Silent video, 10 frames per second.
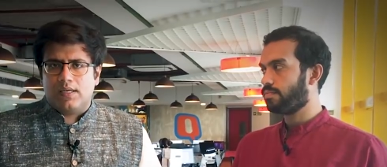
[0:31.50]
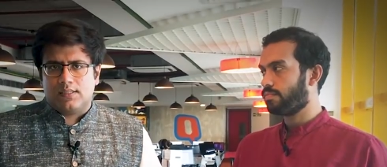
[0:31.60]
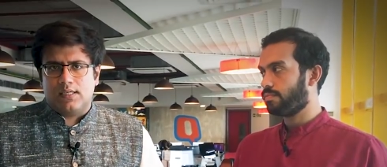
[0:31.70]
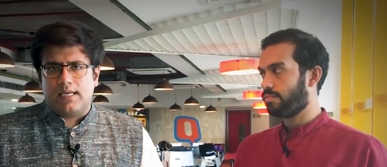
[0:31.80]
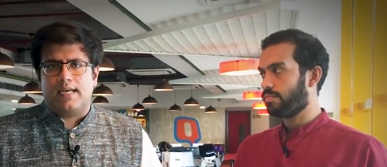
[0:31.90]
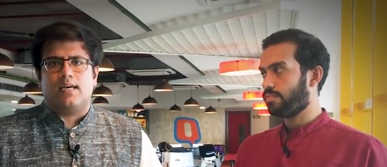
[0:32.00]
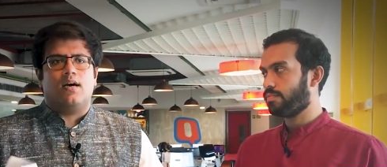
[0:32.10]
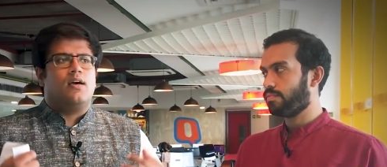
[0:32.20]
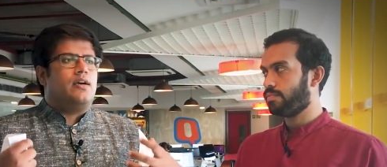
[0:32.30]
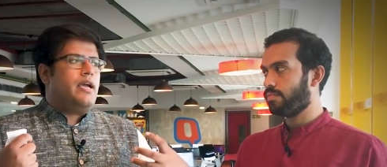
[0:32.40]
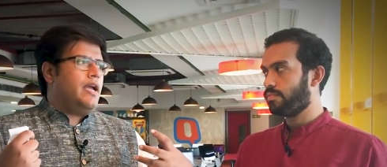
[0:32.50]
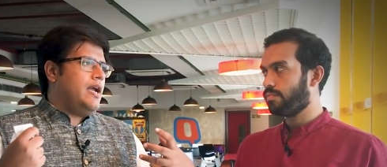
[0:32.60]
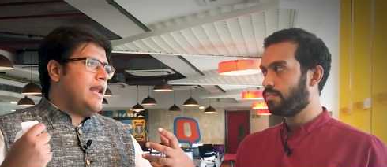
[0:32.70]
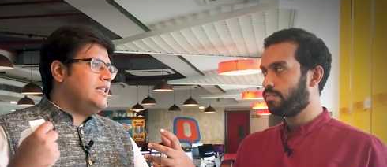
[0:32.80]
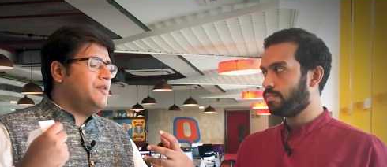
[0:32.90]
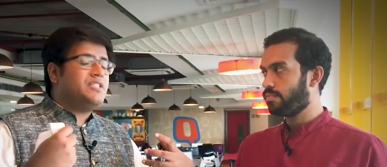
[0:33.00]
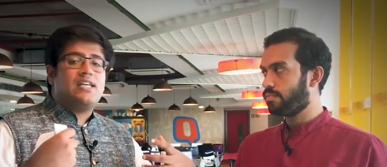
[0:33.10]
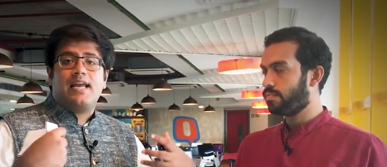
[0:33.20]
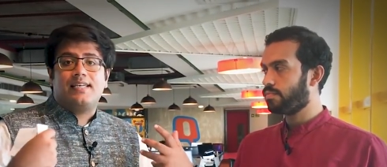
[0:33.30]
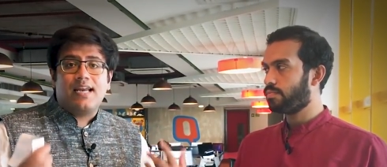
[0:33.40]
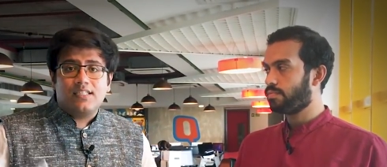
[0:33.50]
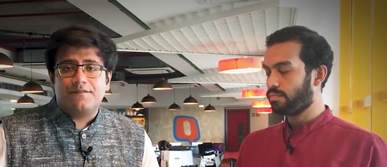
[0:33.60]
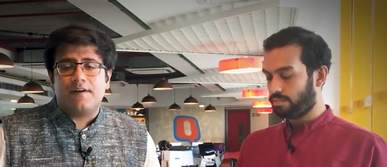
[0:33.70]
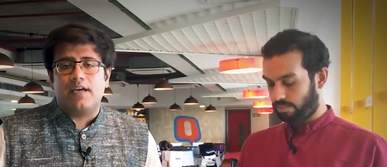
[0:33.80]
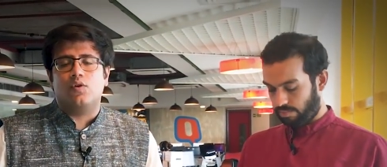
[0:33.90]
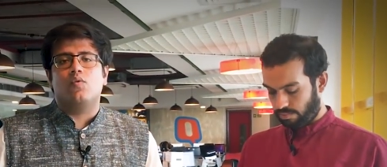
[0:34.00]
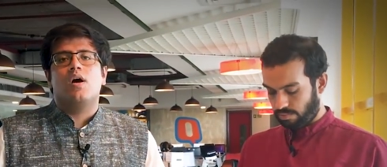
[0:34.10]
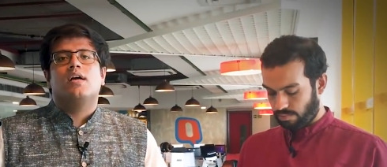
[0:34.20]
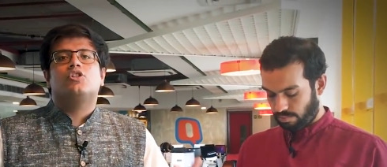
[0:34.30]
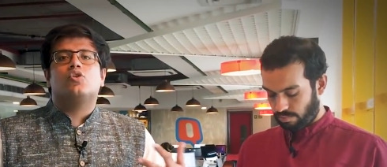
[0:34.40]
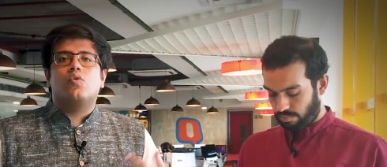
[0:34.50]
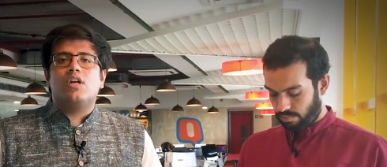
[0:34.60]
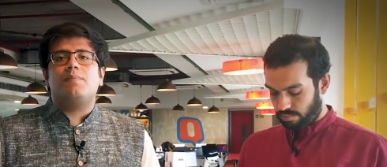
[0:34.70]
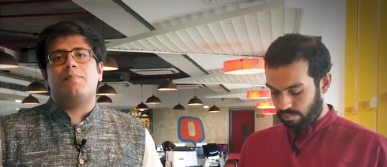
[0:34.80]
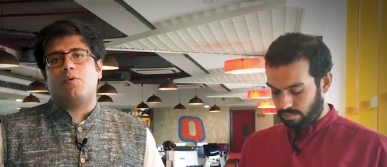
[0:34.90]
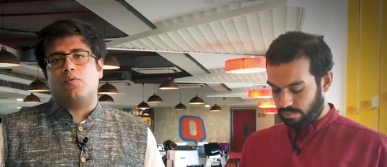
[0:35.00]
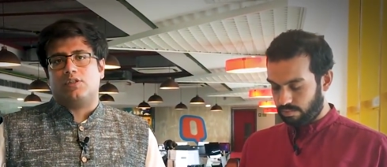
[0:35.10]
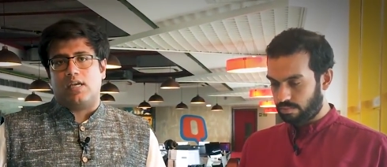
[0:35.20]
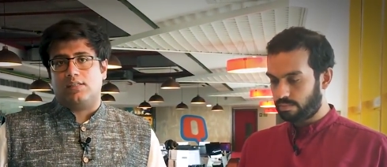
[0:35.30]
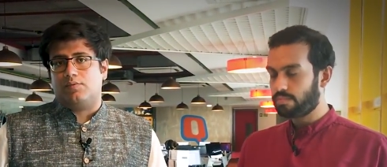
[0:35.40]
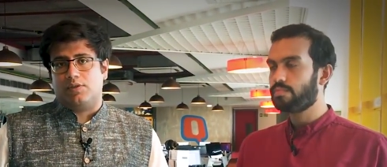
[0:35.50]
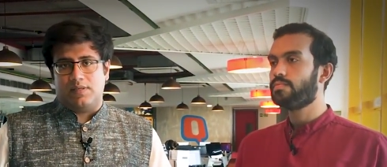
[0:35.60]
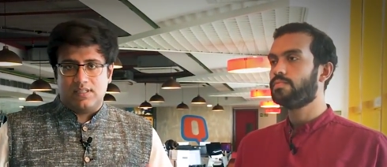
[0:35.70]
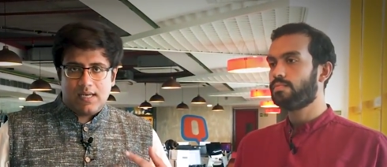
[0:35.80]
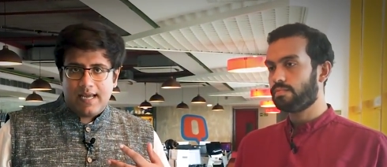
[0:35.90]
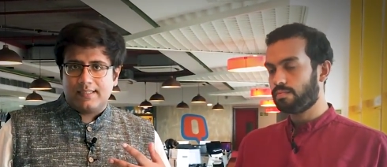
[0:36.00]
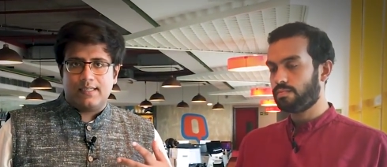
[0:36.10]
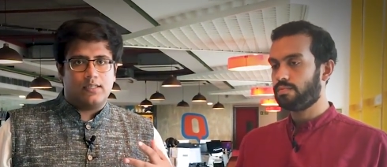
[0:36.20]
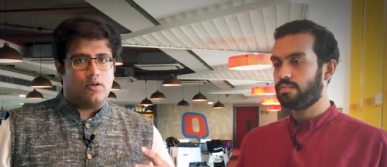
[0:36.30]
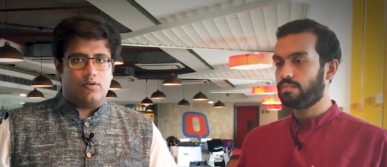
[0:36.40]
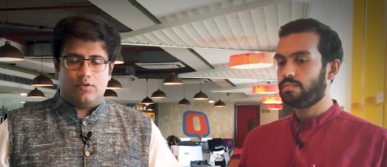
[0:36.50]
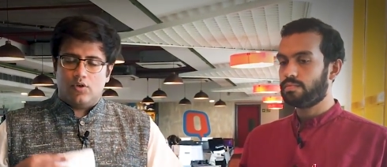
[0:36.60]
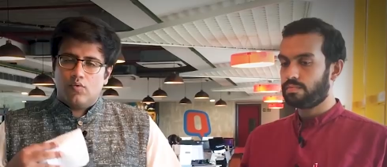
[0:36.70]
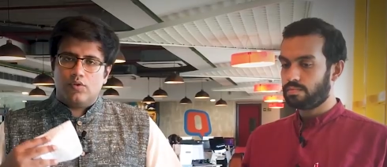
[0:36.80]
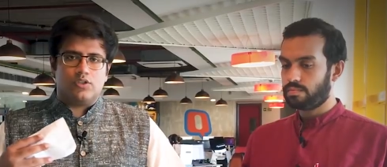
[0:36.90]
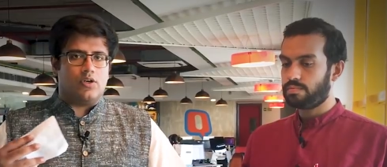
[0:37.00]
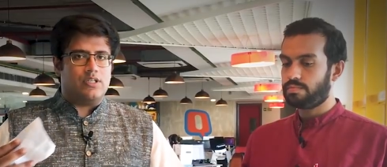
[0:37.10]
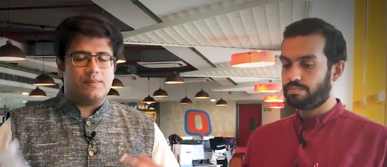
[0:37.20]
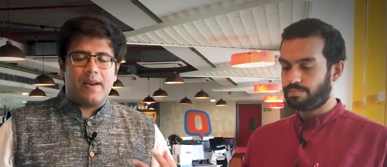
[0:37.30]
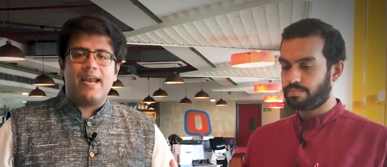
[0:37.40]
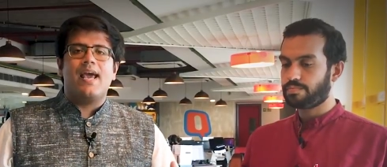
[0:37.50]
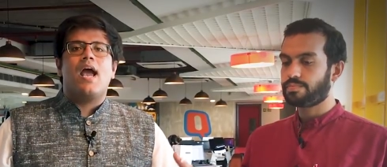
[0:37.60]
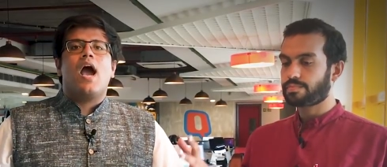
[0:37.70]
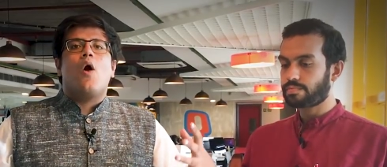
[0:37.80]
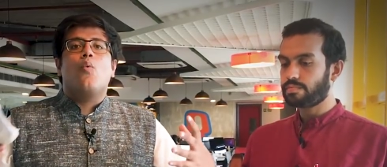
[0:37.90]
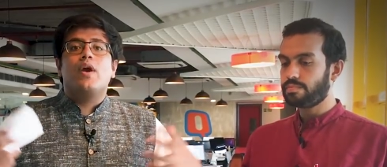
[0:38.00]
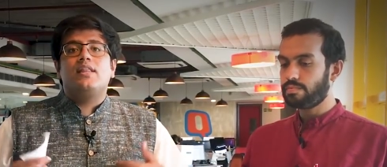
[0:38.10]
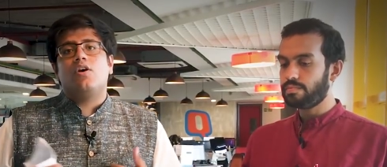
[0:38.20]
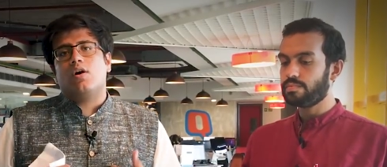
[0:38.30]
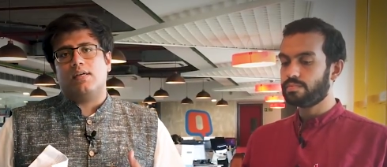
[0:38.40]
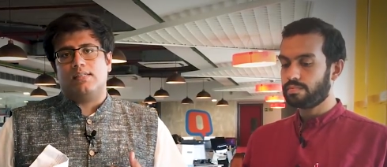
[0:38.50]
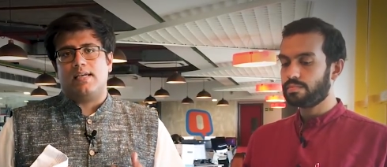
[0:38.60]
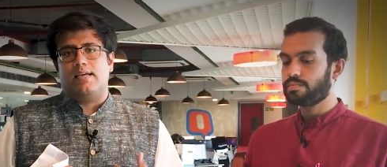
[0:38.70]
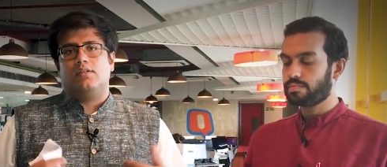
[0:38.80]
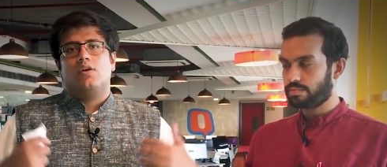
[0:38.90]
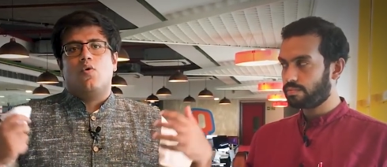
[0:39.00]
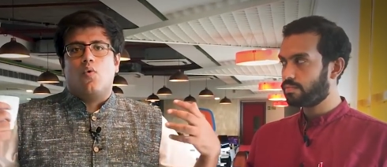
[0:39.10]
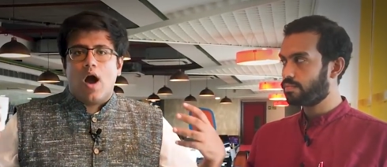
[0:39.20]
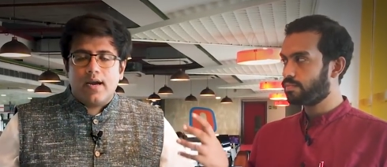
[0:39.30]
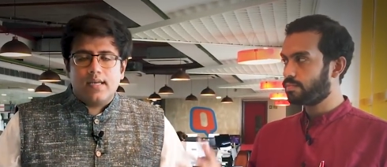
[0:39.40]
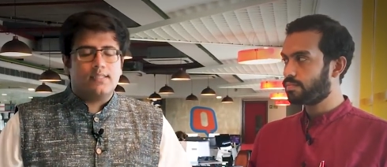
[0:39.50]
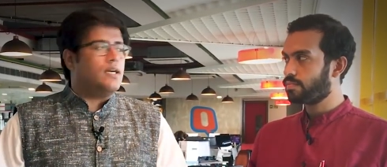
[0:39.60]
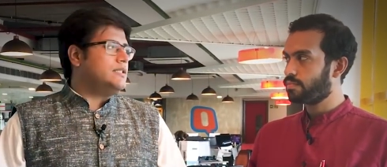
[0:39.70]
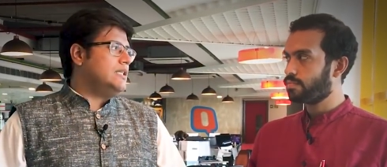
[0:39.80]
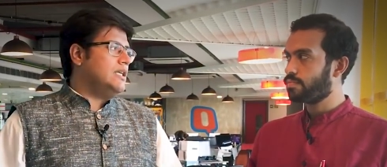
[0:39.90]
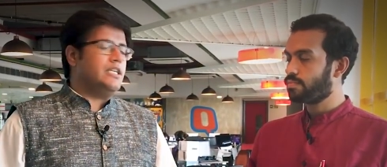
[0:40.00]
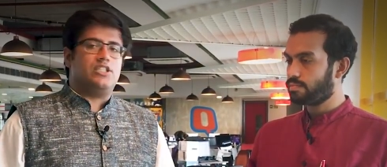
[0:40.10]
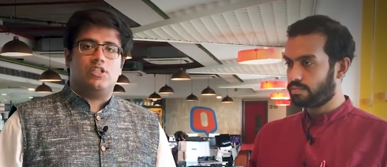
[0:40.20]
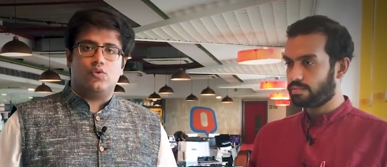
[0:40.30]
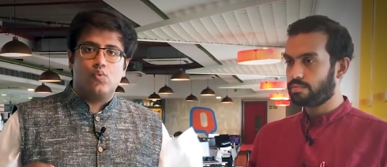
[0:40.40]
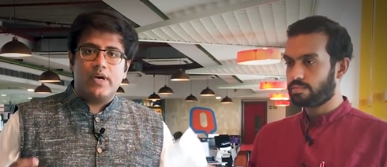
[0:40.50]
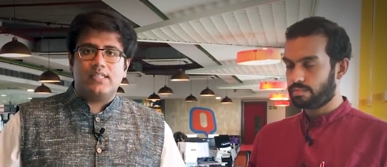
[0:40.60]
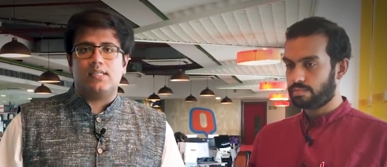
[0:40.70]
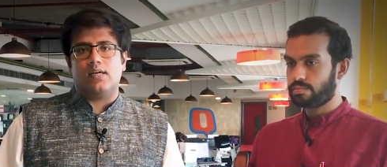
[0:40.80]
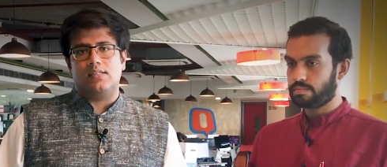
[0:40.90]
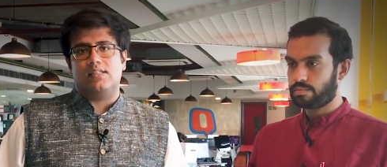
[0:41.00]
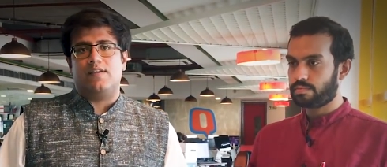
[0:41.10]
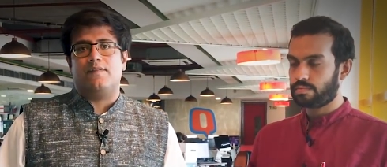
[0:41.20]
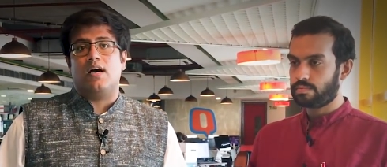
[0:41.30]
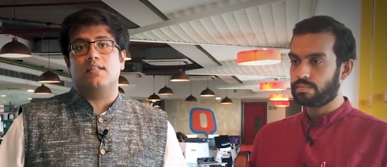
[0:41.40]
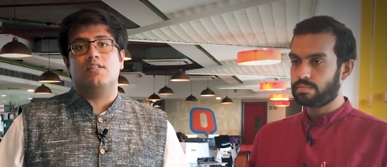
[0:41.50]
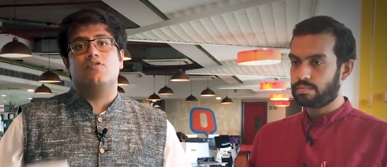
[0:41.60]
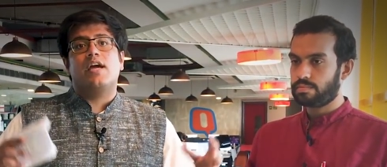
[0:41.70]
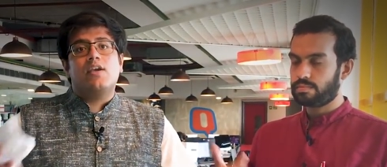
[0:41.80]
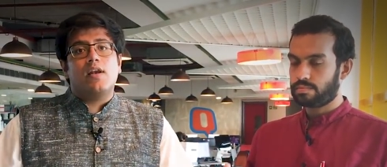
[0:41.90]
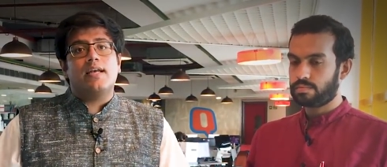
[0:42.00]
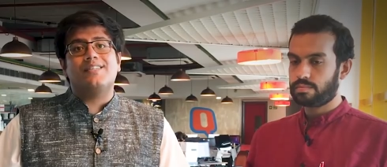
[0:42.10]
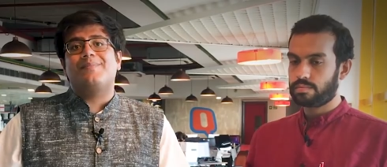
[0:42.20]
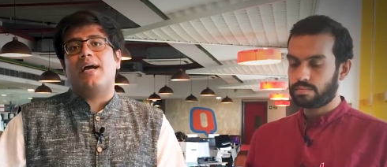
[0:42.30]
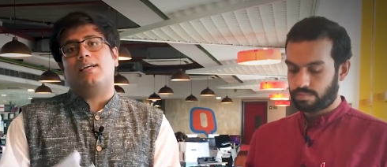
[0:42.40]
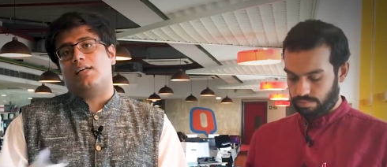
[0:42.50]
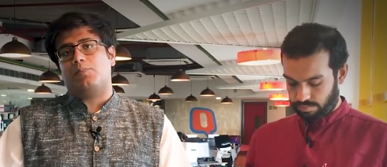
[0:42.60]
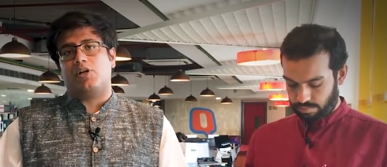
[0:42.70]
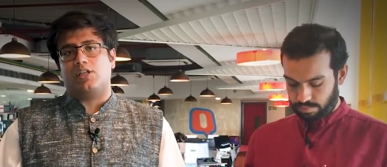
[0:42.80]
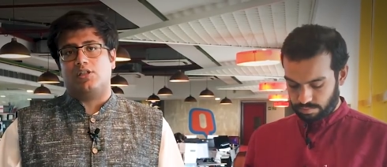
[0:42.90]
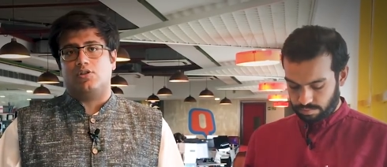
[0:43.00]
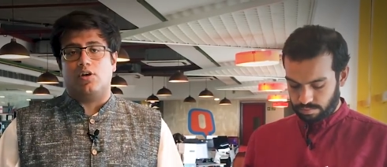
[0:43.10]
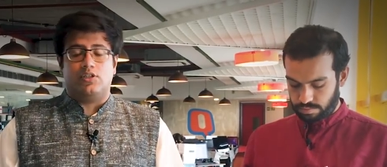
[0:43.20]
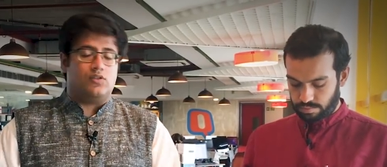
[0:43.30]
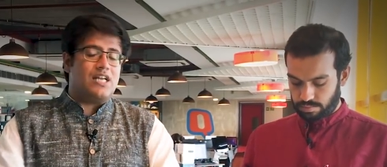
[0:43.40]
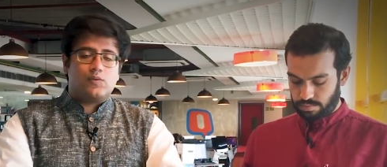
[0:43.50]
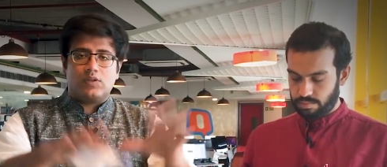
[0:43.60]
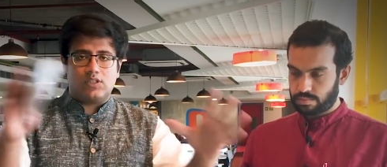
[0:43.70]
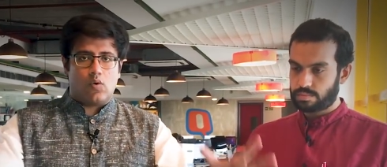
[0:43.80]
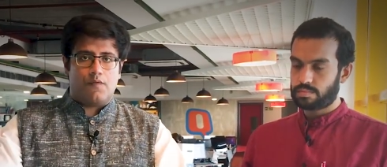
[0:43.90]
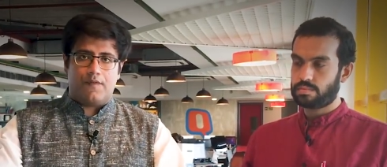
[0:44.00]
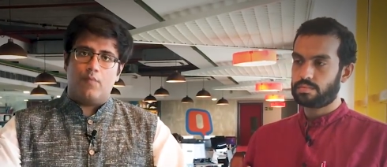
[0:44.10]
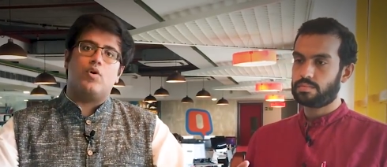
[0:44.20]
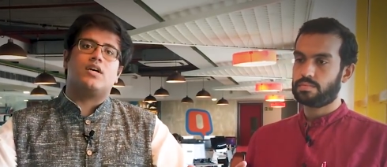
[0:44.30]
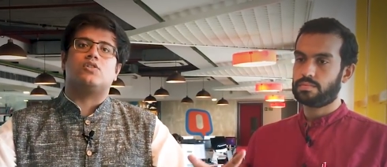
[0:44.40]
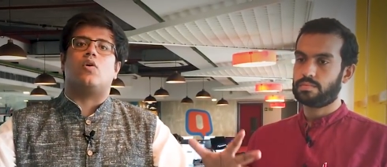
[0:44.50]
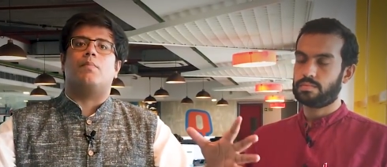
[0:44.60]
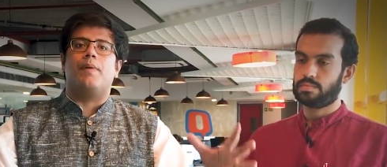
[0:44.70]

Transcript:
Speaker 1: personal data, eh, anything which can identify you, should only be processed, which means collected or used or displayed with your consent under certain conditions with certain safeguards regulated by a data protection authority. So that's what this whole framework is all